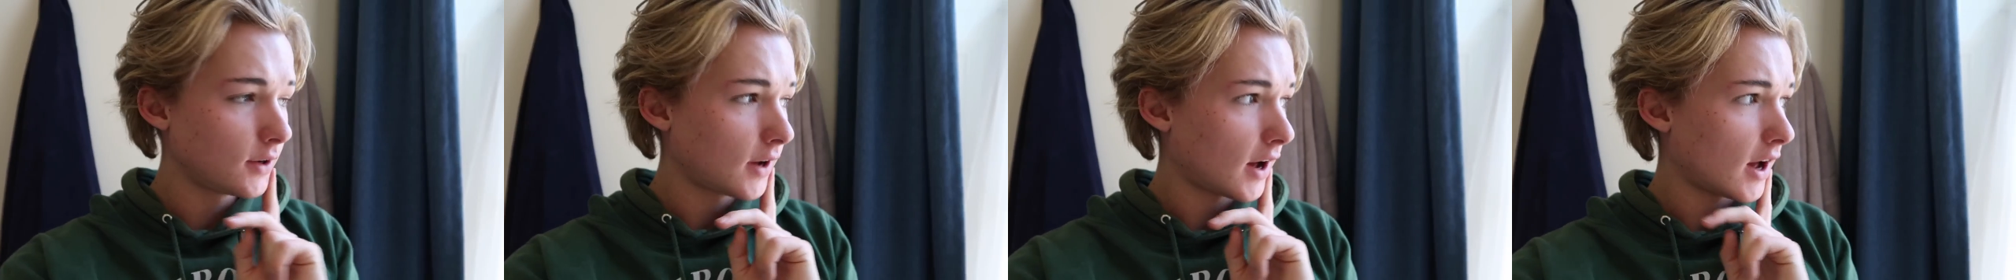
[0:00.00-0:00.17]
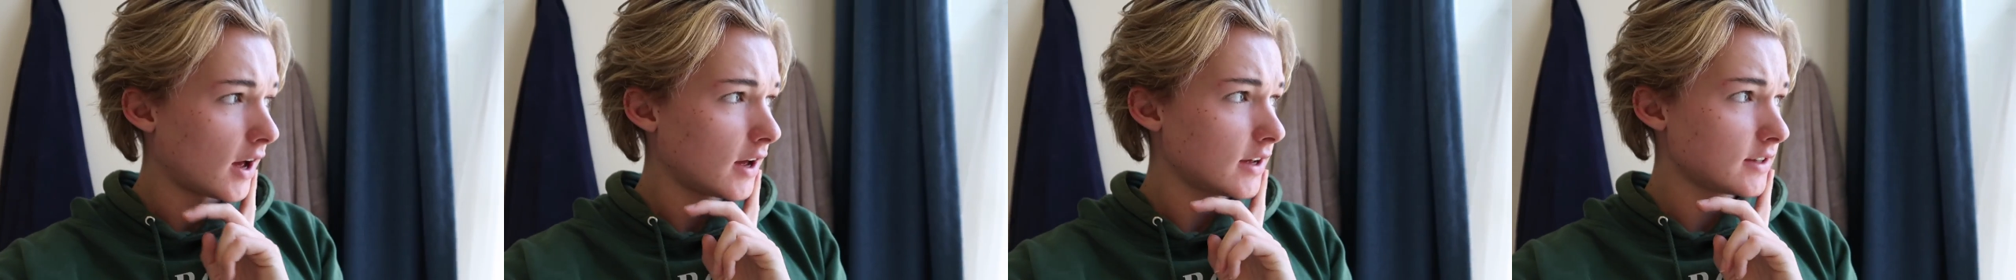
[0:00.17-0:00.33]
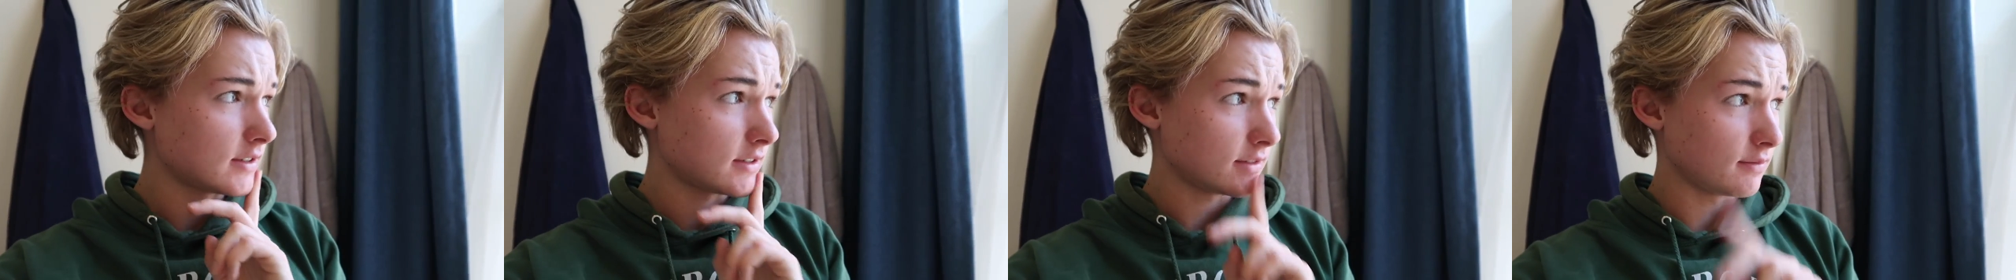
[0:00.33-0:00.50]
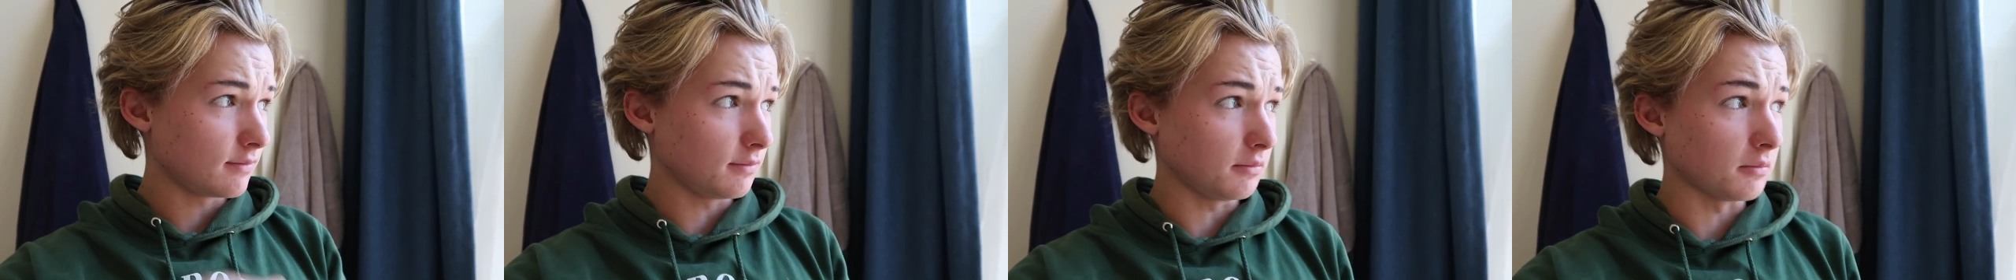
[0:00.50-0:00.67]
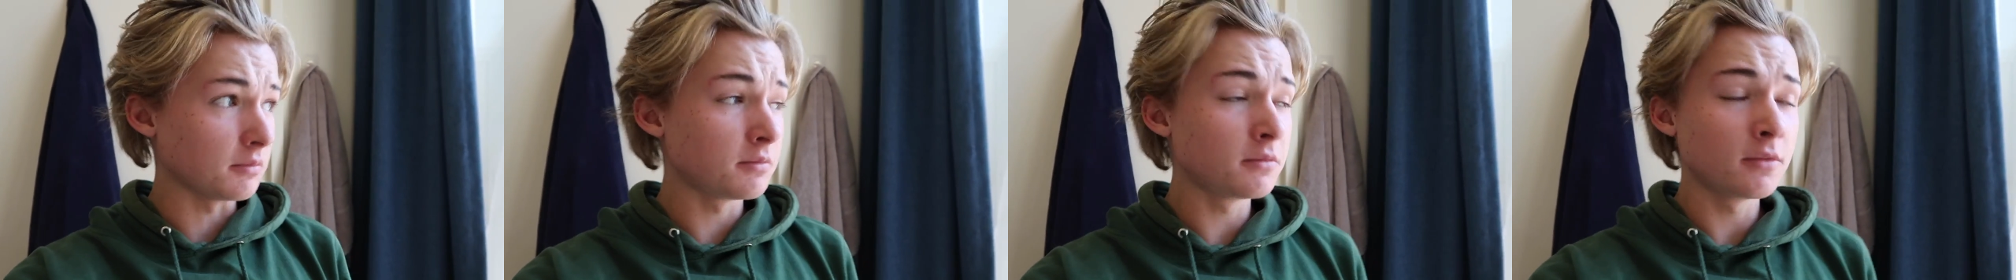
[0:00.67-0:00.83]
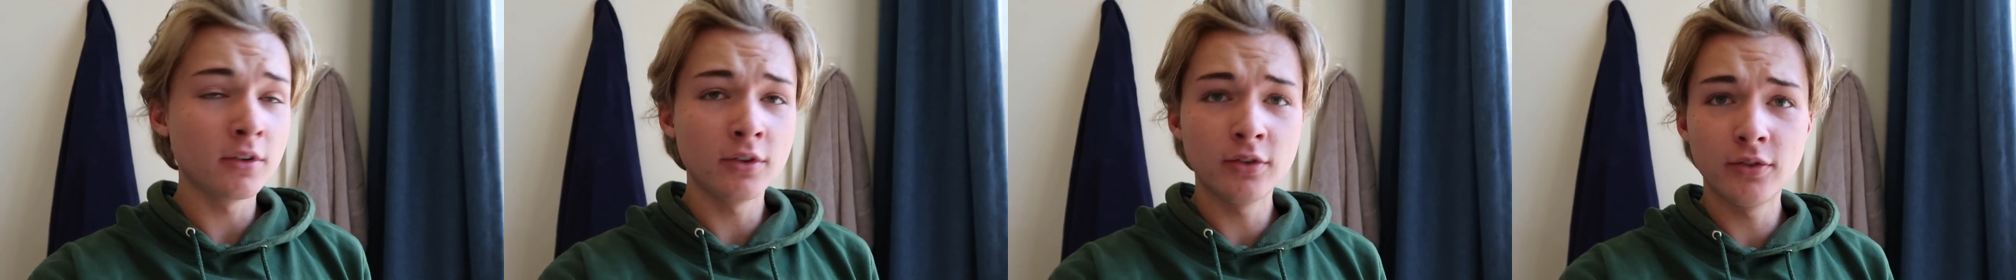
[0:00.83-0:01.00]
You guys,
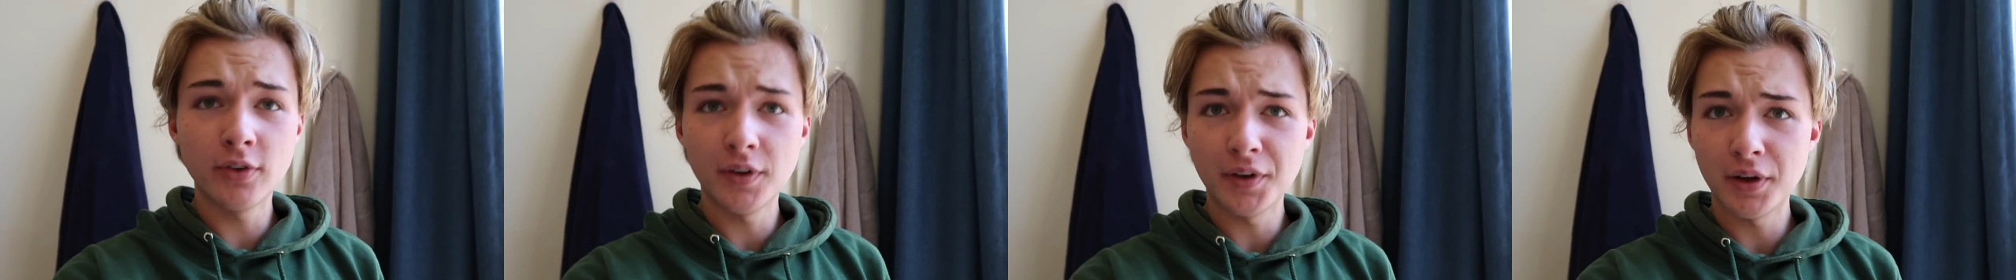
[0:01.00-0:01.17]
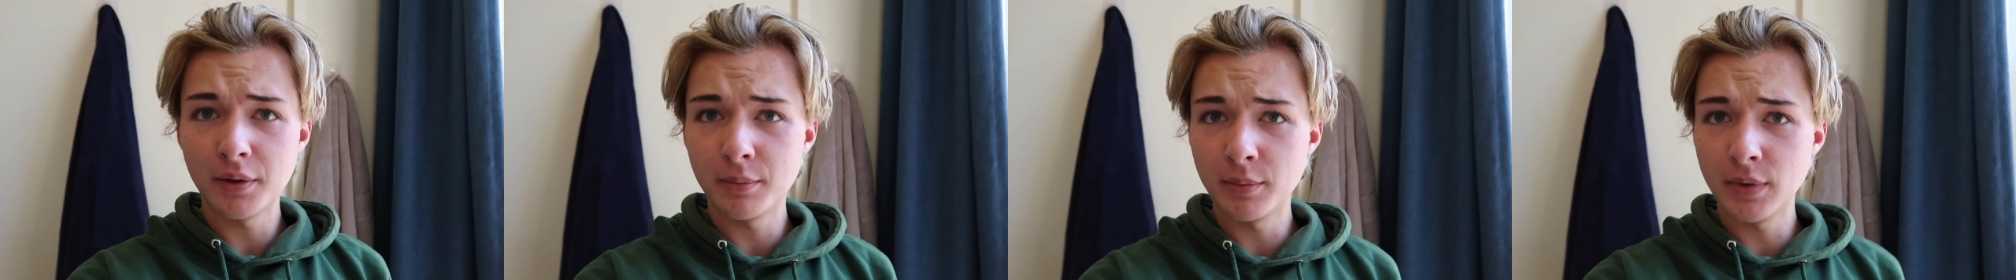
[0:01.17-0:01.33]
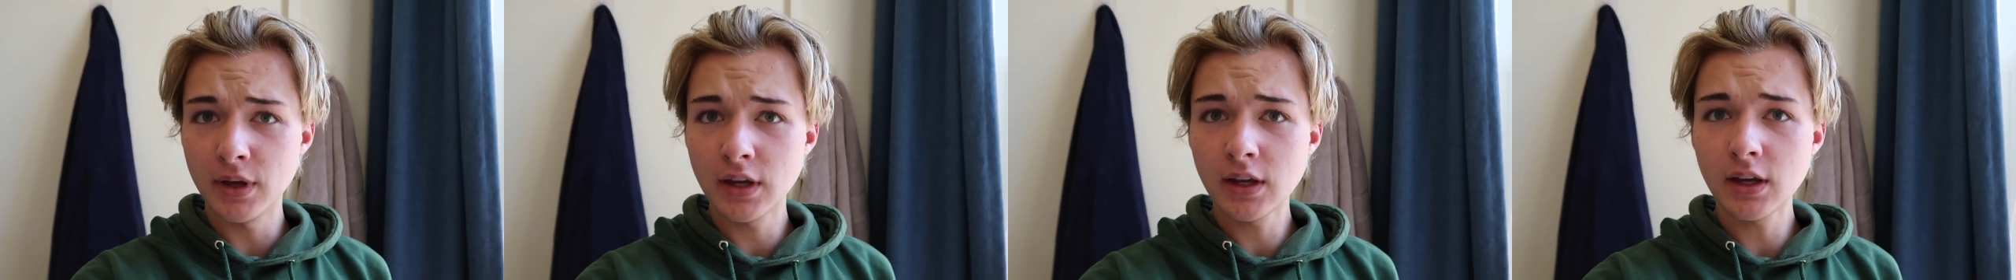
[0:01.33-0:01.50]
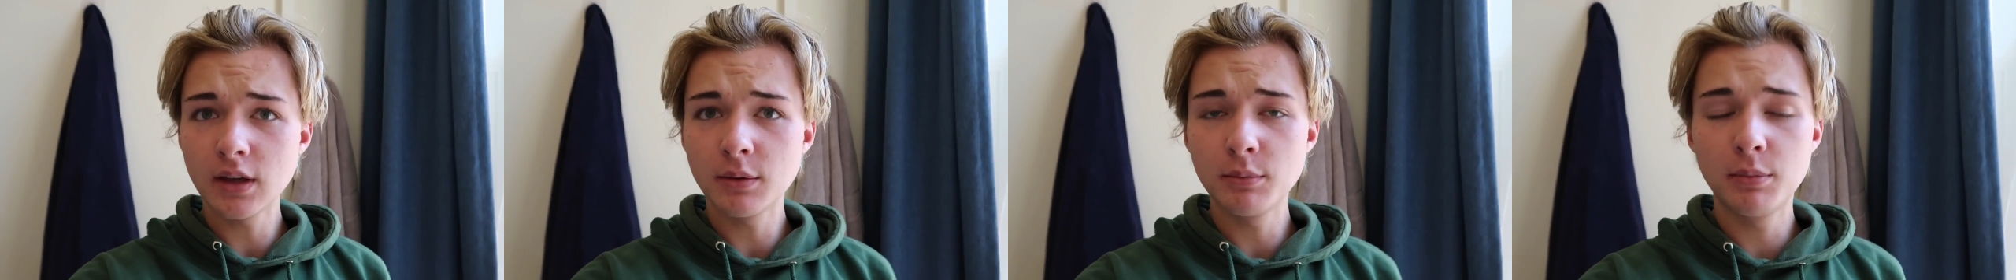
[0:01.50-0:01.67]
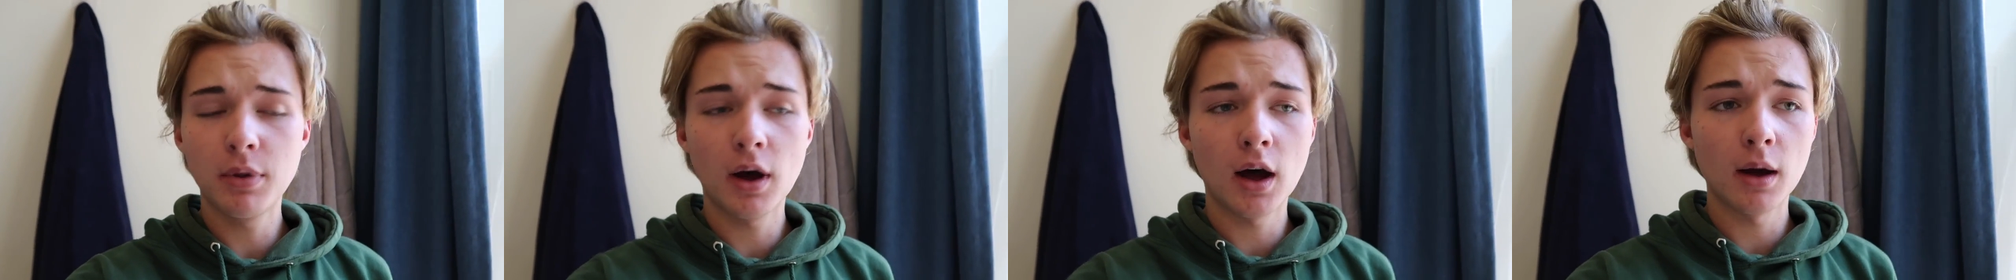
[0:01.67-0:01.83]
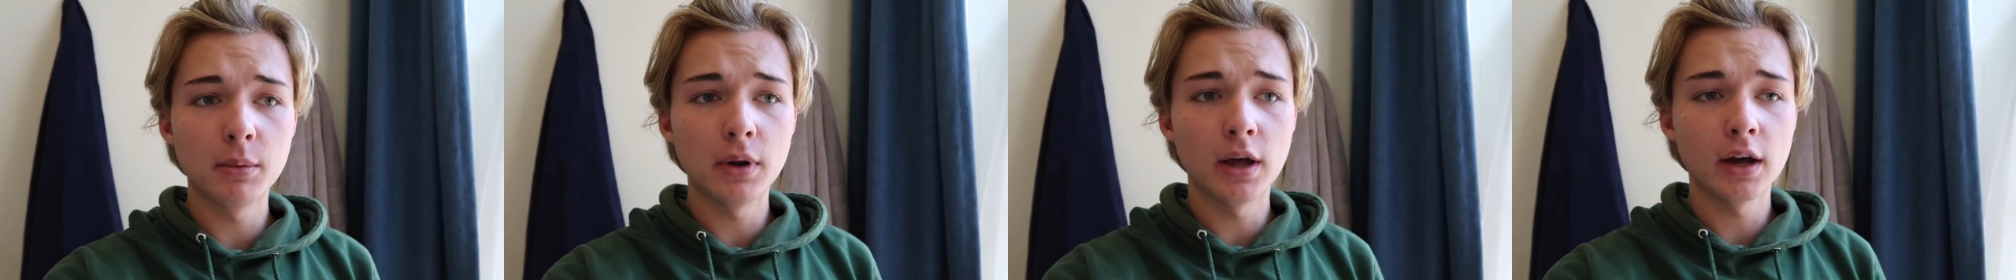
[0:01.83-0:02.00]
filming in
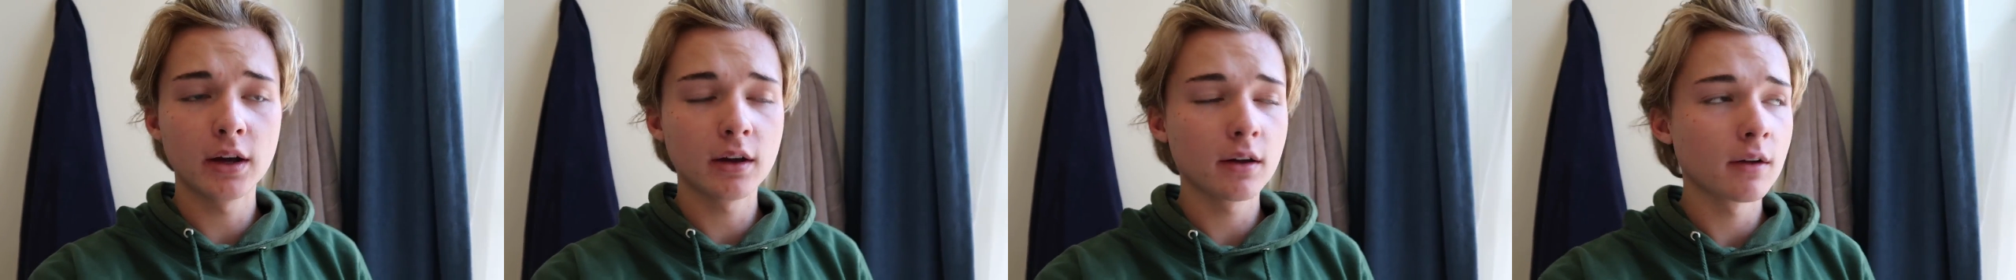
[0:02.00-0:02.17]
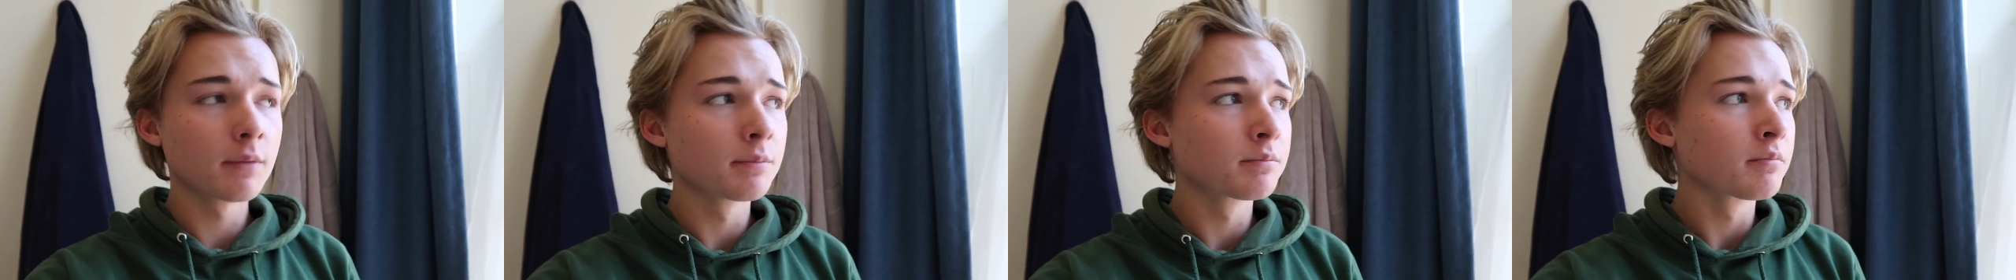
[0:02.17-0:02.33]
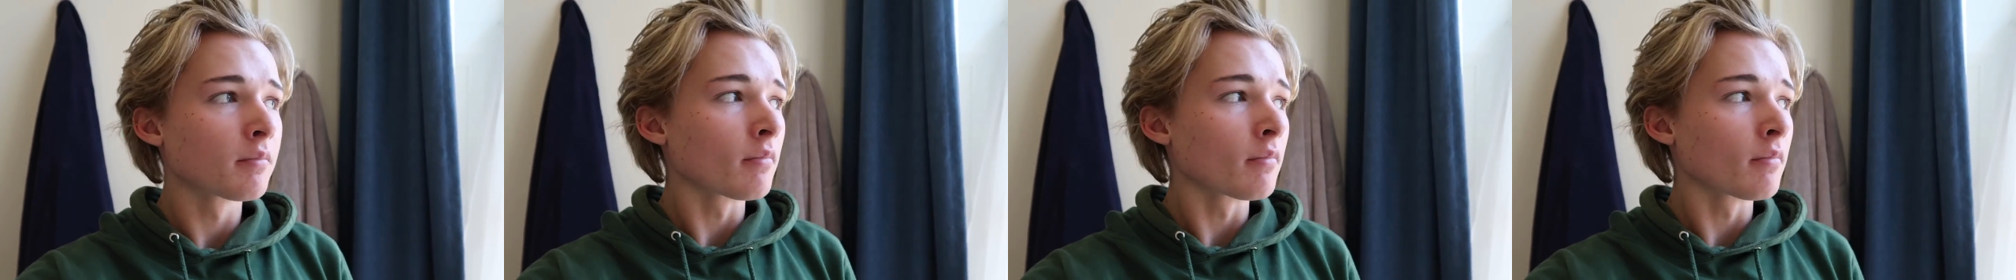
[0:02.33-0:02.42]
public